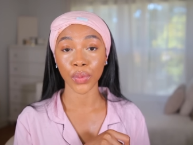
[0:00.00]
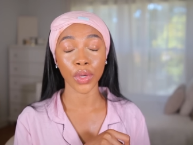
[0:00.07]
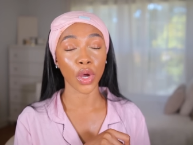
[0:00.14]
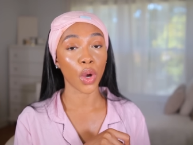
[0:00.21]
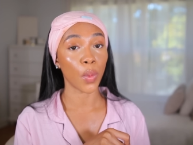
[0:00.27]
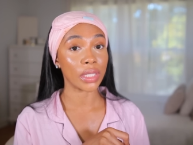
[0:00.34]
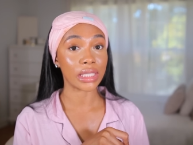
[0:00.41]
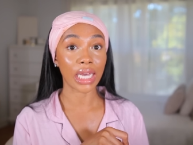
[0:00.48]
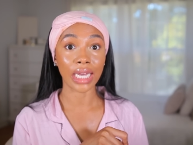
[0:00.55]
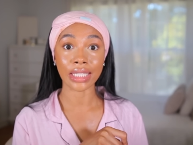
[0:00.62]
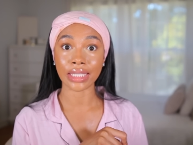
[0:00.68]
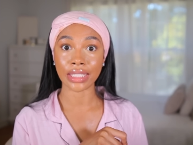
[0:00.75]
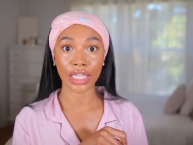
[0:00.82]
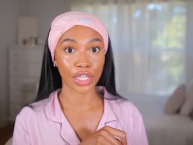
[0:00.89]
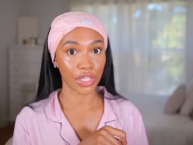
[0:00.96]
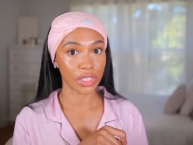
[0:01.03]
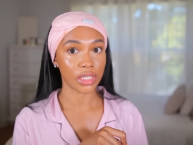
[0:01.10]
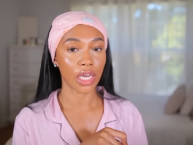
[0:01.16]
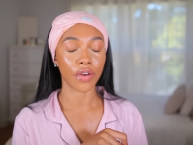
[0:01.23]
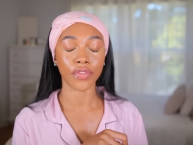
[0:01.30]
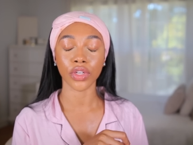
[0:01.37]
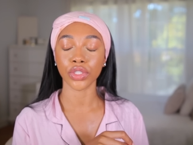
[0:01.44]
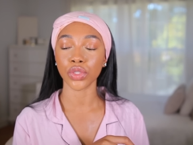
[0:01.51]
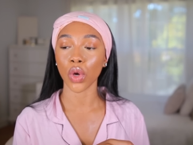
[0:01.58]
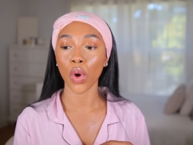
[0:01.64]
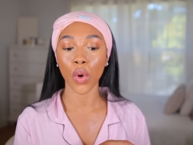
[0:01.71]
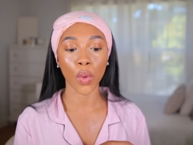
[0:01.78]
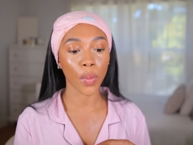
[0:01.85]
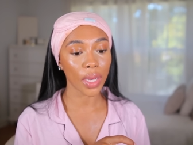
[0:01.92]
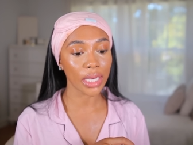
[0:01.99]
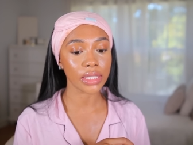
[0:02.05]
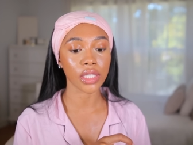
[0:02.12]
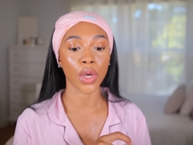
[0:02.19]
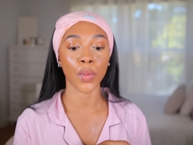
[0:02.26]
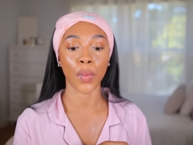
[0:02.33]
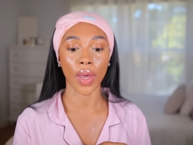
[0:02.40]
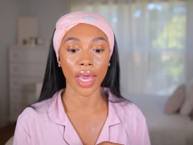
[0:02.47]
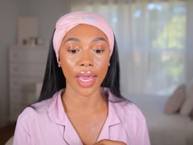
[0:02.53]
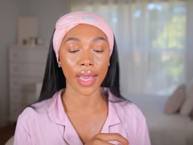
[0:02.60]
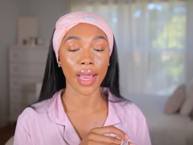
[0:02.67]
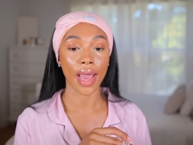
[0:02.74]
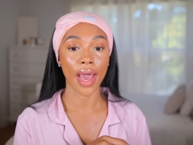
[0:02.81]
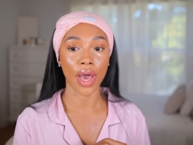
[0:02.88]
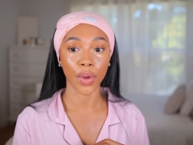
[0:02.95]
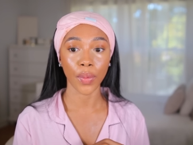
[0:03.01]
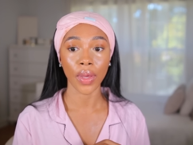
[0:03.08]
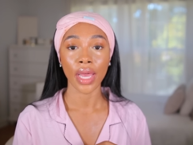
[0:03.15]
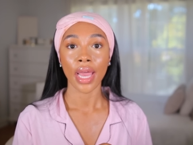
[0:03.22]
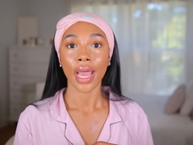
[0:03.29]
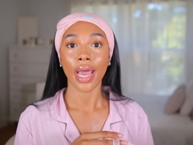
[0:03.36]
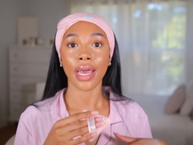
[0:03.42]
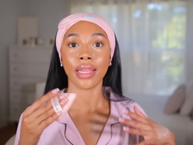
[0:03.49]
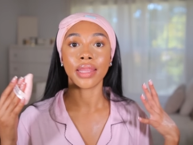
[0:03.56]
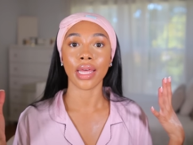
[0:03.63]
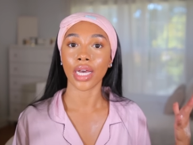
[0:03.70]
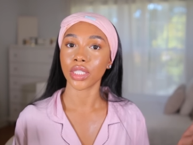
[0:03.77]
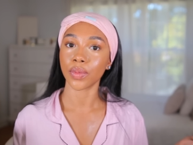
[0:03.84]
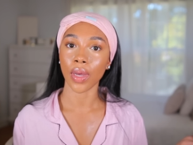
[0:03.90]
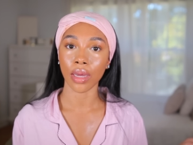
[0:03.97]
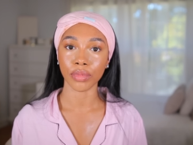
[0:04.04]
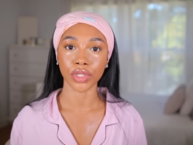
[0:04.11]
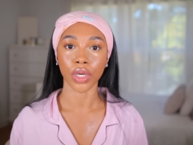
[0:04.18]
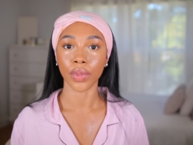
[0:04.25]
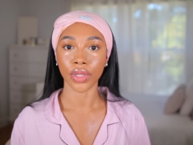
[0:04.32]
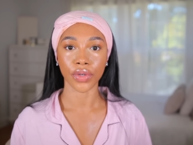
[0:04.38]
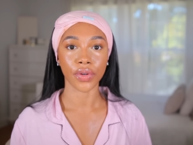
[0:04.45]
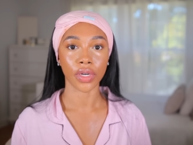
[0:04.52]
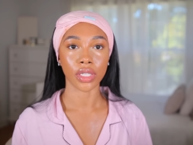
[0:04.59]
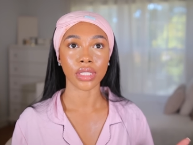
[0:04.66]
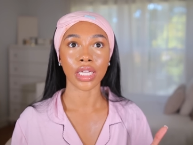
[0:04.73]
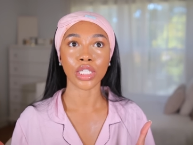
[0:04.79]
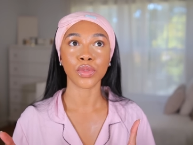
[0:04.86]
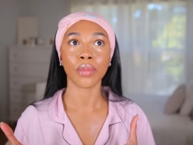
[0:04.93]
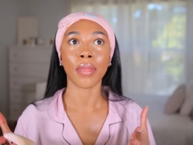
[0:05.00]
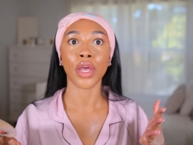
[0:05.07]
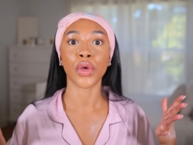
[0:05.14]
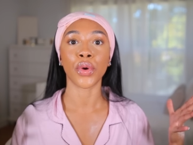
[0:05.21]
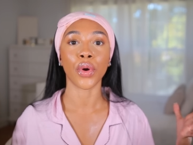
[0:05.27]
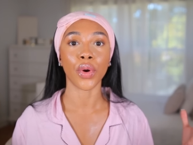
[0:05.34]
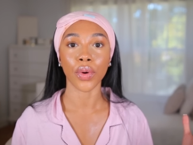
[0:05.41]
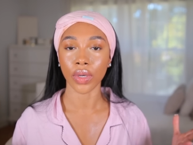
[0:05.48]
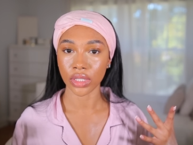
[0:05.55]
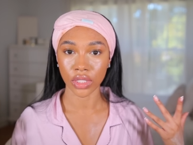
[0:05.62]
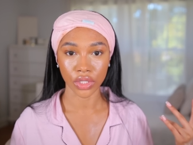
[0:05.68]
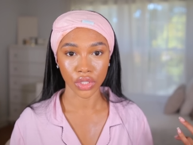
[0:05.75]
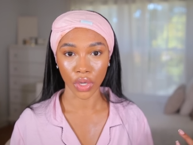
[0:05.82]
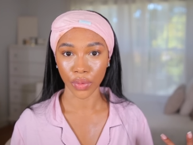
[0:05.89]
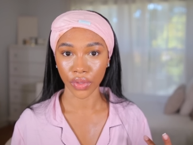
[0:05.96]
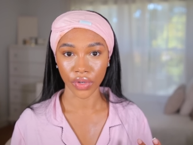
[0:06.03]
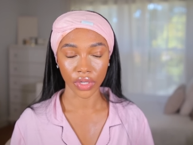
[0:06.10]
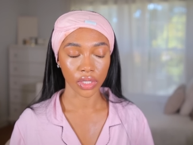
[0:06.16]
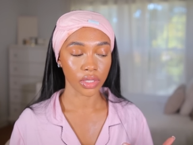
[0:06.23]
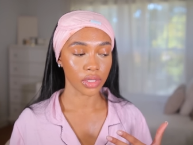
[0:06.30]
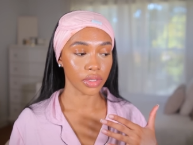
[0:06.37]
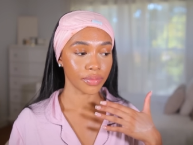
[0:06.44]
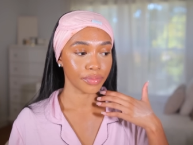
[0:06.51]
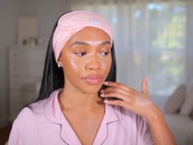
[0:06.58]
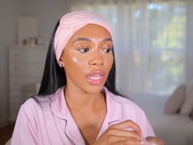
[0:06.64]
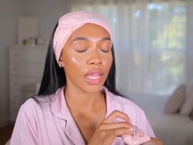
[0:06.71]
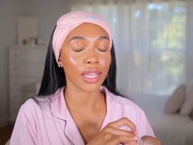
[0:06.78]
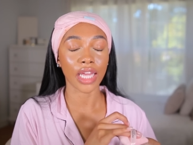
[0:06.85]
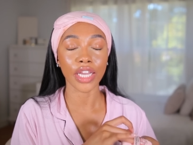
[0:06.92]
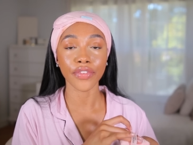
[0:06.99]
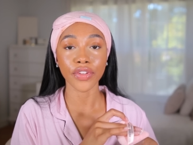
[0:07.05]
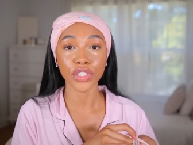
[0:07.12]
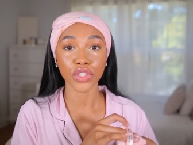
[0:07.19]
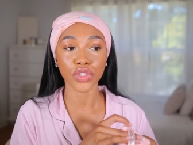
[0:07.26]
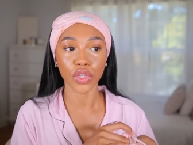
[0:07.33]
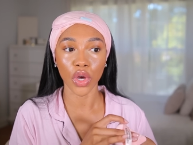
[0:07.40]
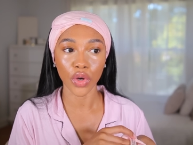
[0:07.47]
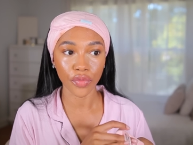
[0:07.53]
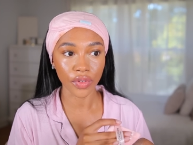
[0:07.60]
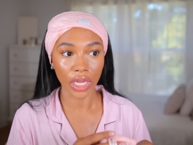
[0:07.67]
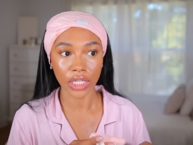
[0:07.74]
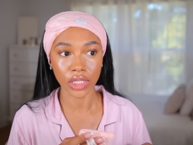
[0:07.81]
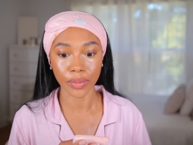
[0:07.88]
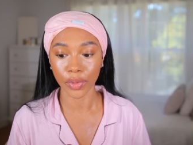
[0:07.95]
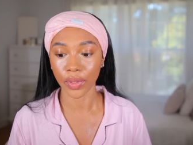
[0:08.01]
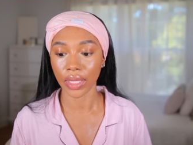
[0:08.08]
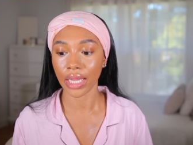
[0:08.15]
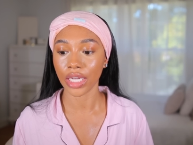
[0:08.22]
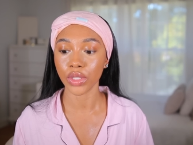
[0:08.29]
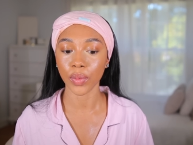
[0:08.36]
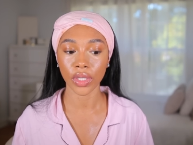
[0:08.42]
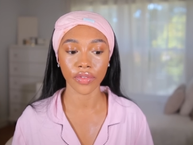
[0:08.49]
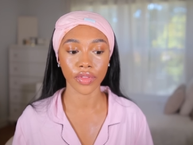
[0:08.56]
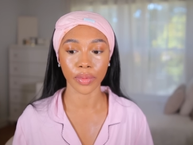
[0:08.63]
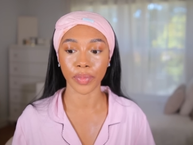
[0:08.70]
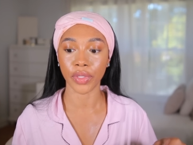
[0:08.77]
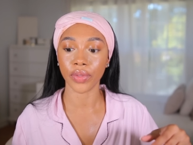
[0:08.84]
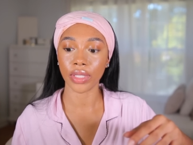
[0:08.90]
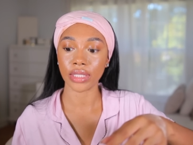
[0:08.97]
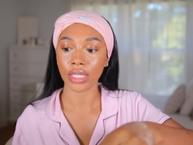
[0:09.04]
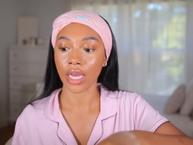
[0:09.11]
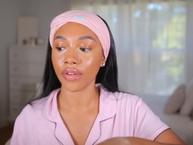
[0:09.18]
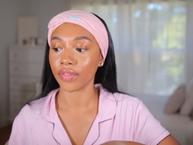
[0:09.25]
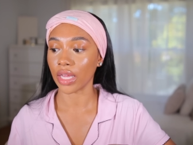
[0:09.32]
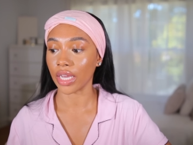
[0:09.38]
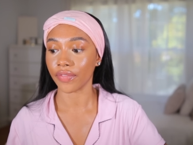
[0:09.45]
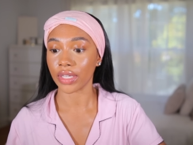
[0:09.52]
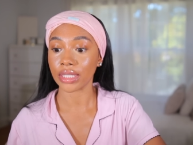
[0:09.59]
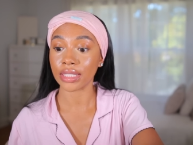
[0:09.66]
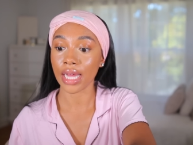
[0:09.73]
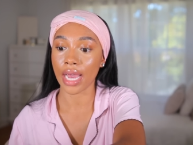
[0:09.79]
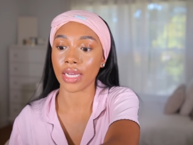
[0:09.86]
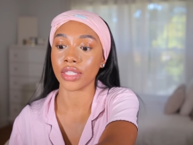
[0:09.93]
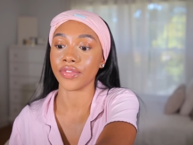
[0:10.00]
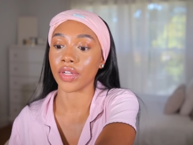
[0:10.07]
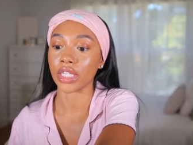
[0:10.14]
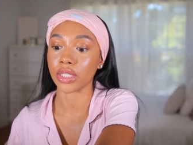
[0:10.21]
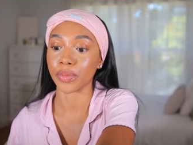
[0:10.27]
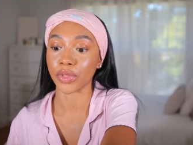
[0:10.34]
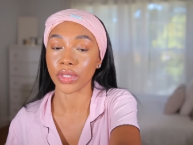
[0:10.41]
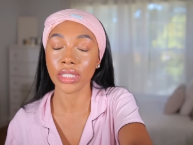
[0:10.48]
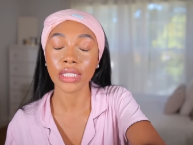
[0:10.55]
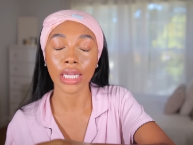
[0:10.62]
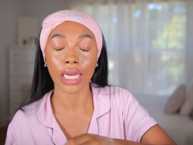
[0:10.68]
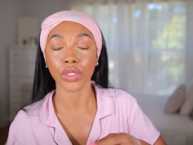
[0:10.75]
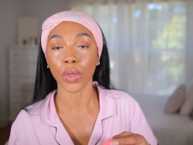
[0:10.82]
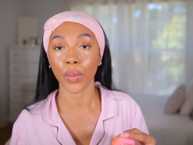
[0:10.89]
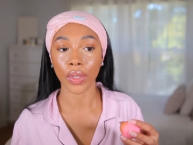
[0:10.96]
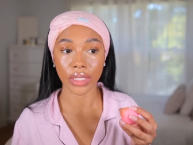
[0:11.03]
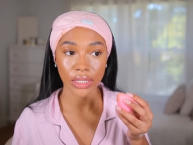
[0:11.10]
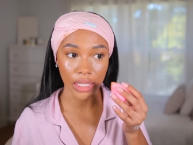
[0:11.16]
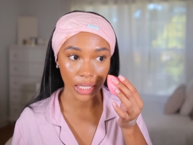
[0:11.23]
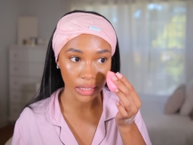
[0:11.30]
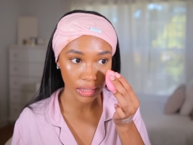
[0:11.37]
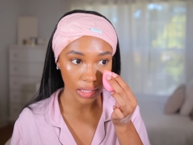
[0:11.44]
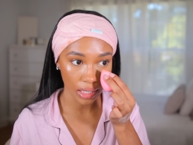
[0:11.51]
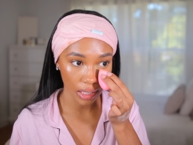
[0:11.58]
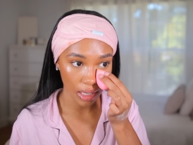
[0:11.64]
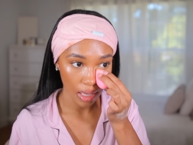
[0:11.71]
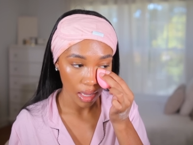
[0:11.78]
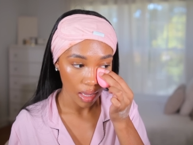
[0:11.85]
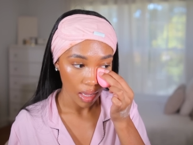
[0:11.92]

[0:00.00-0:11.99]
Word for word: You can always unstick yourself. There's always a way out, and that's what I'm showing the girls. That's what my goal is to show the girls life is so flexible and that's one of the beauties of life is that it's flexible is that it's always changing